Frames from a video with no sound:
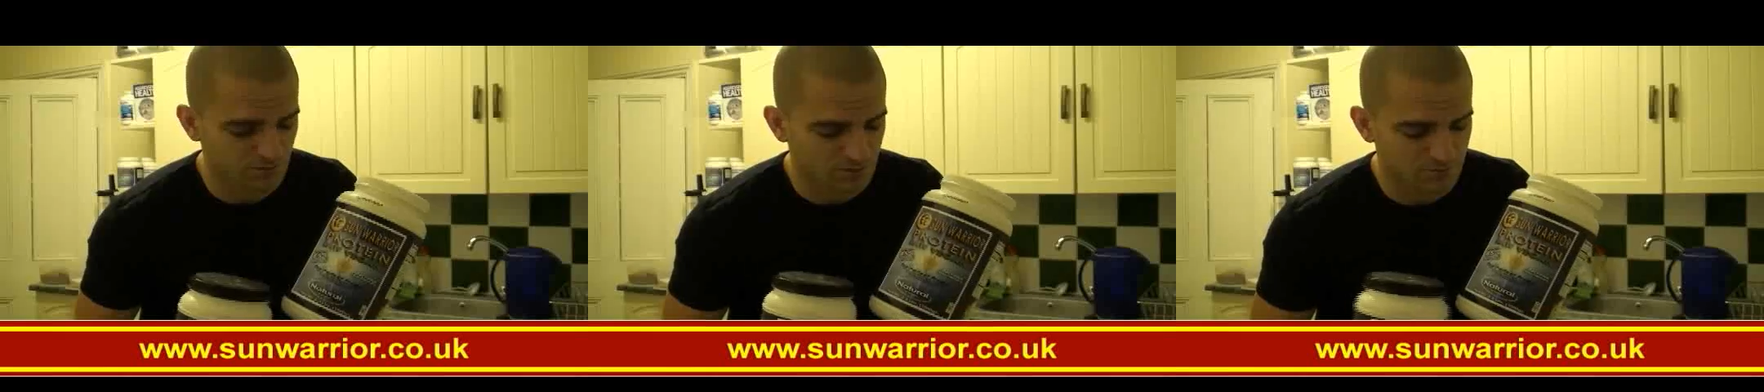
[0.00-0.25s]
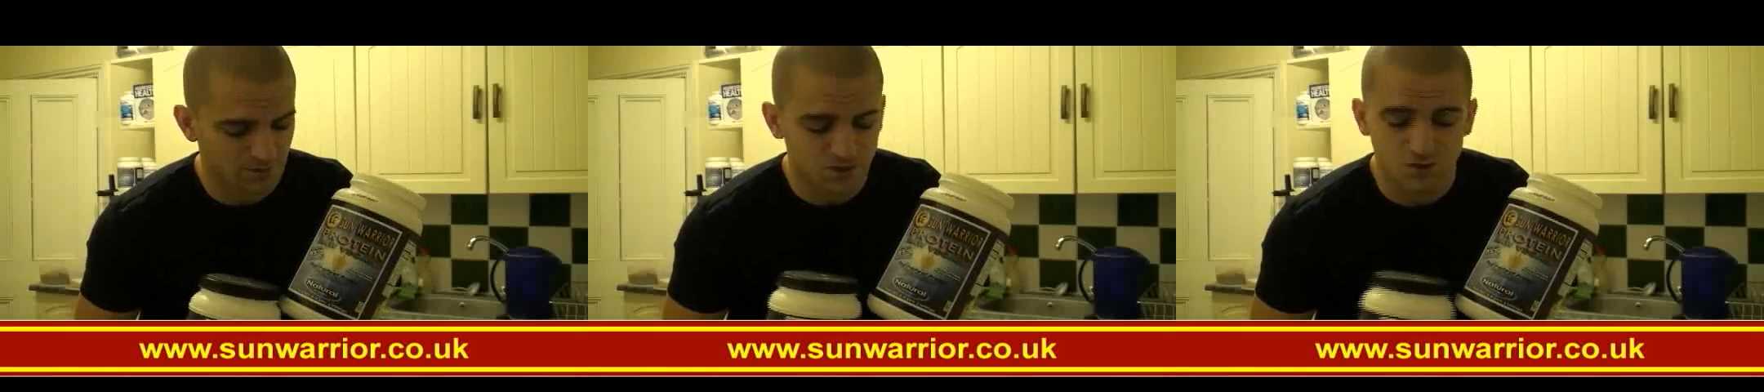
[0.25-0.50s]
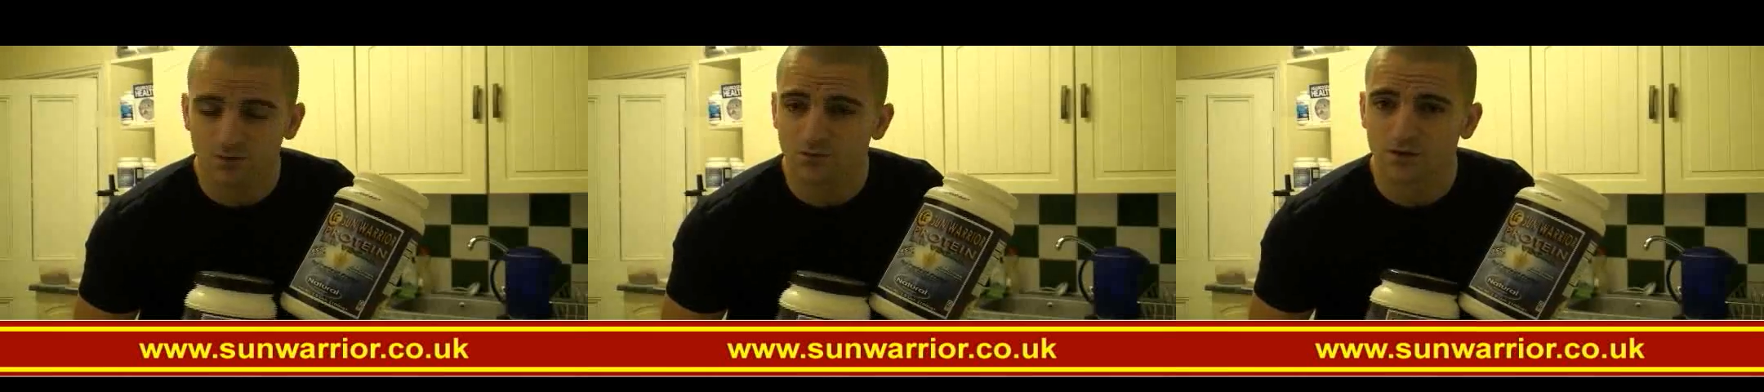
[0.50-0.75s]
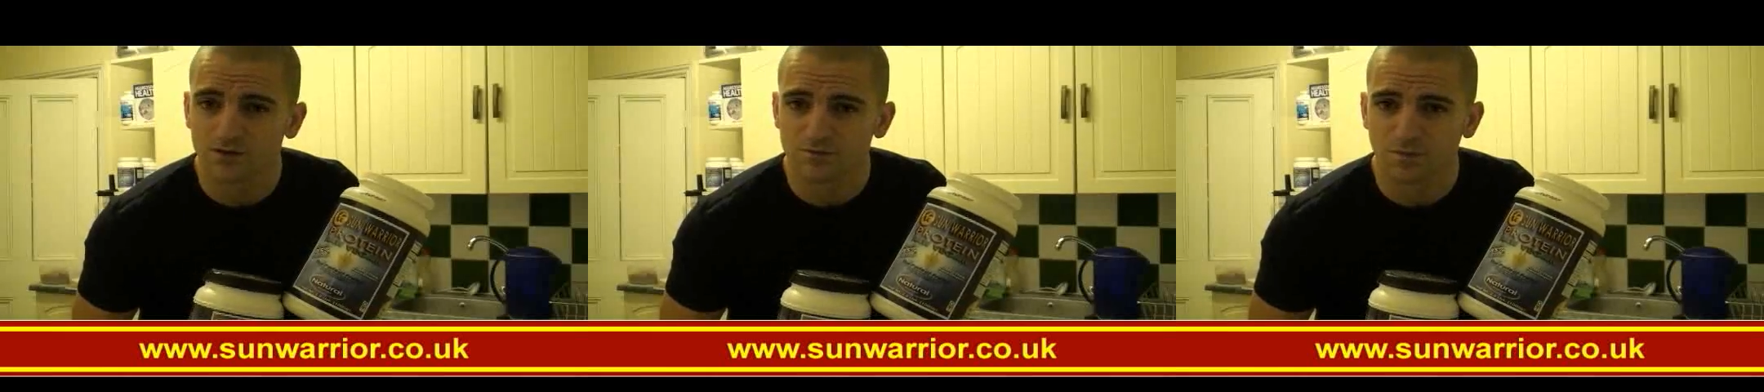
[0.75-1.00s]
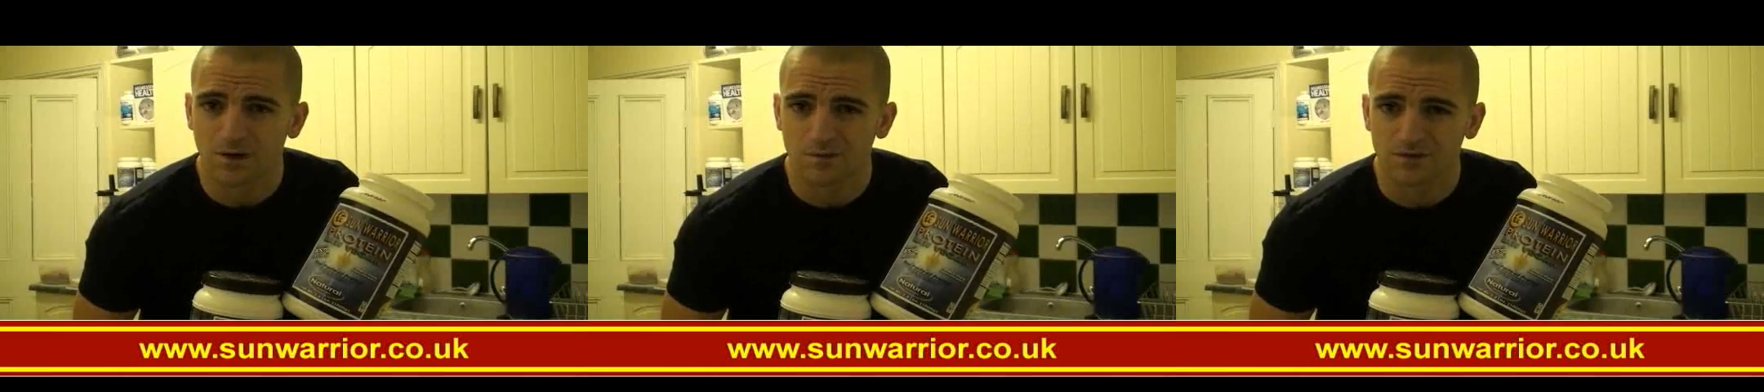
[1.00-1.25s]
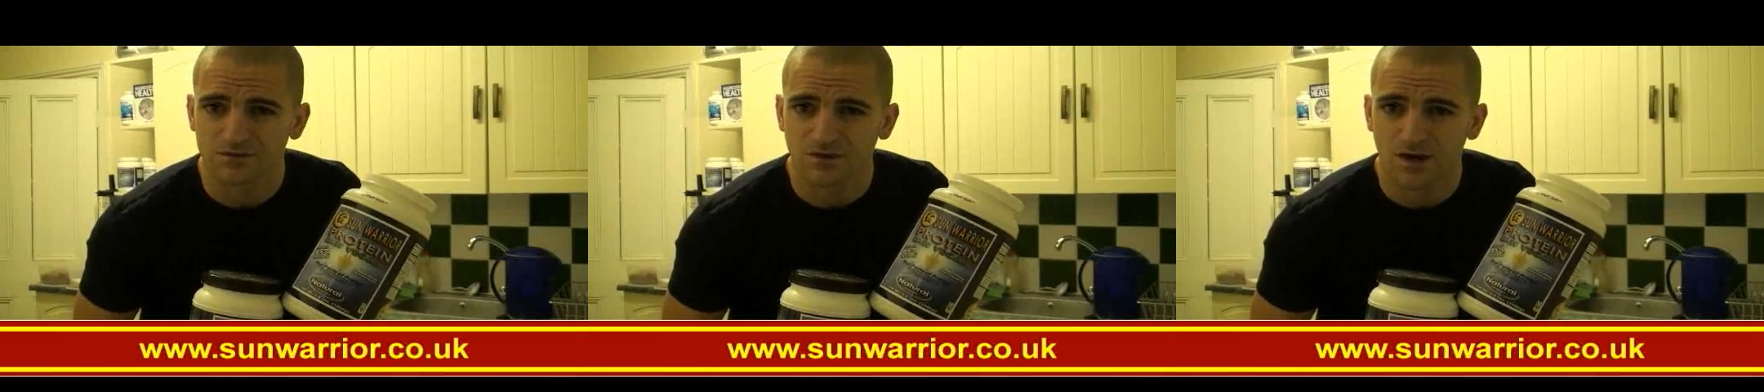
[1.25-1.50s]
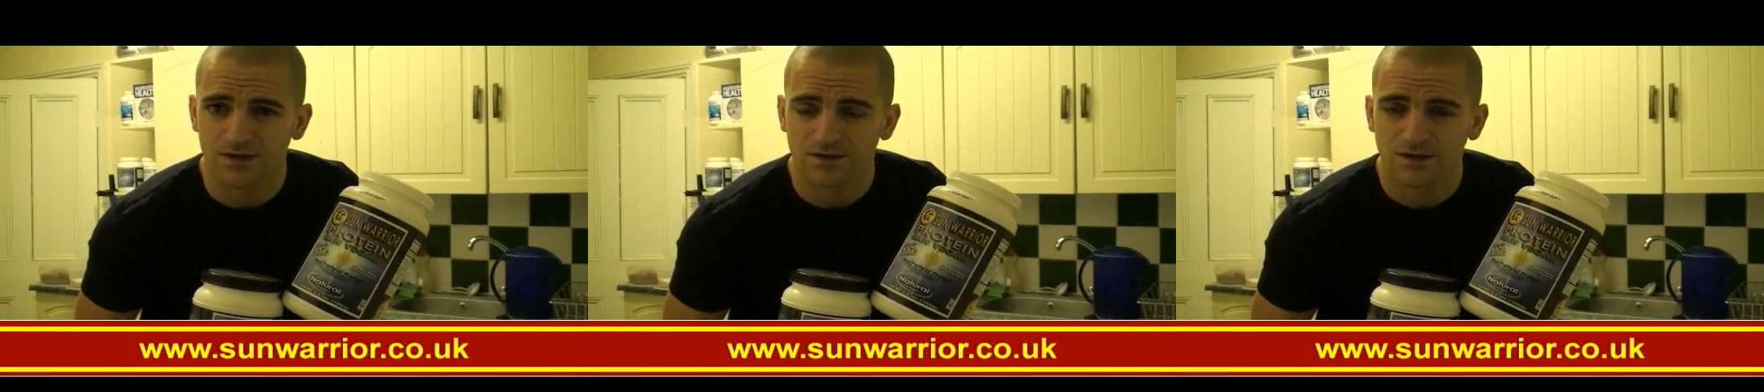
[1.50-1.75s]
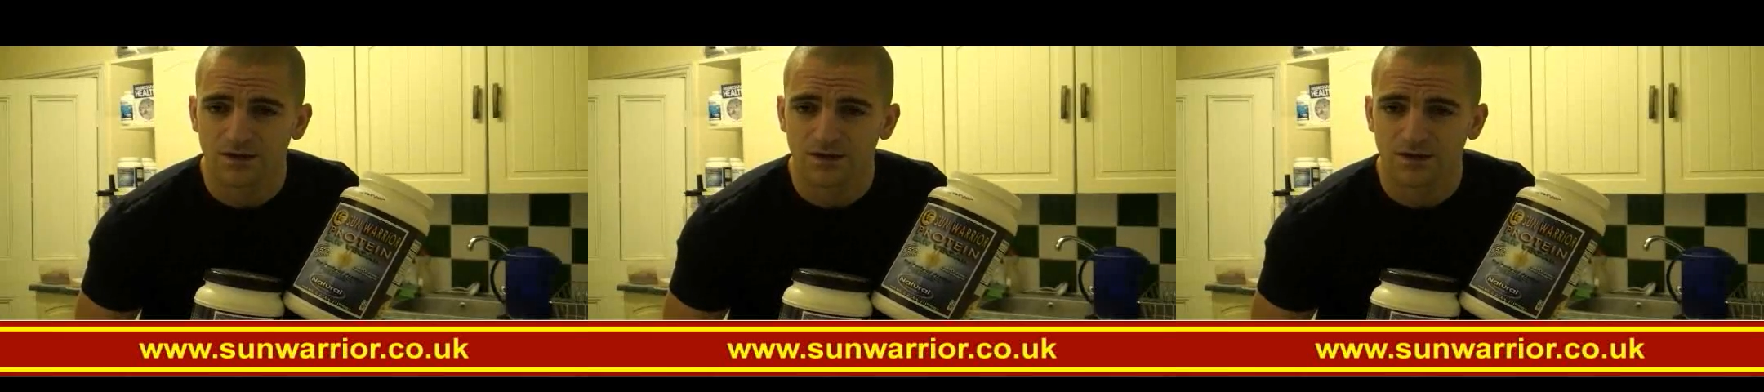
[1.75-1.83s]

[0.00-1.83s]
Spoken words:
I can make sure I've got this by my side,